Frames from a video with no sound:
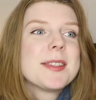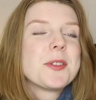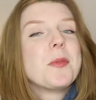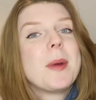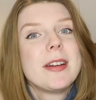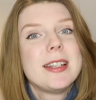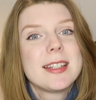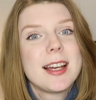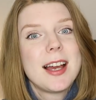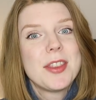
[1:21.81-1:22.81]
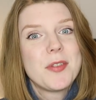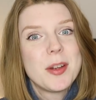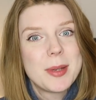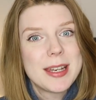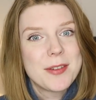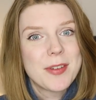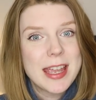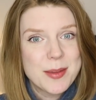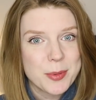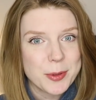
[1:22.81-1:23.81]
So I got married at the very beginning of
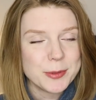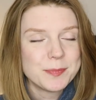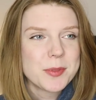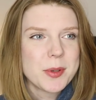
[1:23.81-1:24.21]
April.